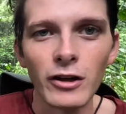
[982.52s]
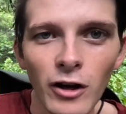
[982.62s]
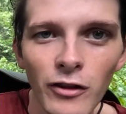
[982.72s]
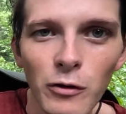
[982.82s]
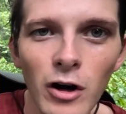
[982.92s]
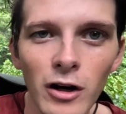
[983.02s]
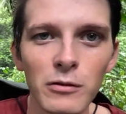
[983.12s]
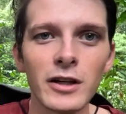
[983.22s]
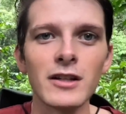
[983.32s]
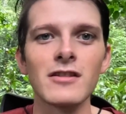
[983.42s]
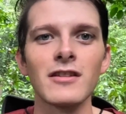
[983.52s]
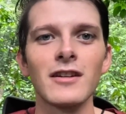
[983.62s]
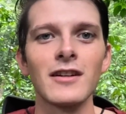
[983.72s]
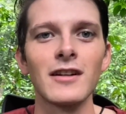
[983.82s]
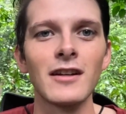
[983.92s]
On the walkways.
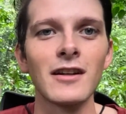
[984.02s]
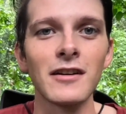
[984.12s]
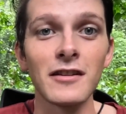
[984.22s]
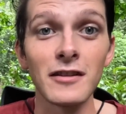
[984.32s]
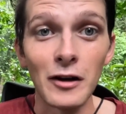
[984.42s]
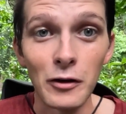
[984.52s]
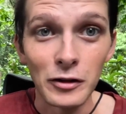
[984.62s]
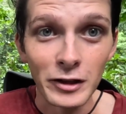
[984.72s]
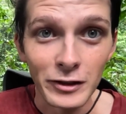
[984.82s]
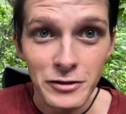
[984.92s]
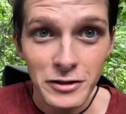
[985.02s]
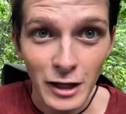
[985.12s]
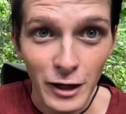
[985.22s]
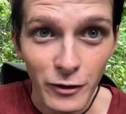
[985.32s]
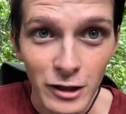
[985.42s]
They're a little
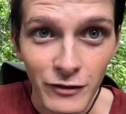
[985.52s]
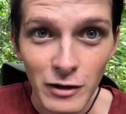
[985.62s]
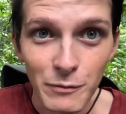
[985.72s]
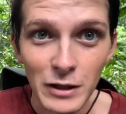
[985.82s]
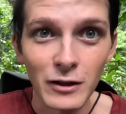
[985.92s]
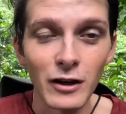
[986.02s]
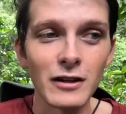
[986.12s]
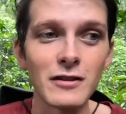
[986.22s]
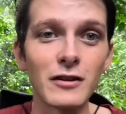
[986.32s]
scary if I'm being honest.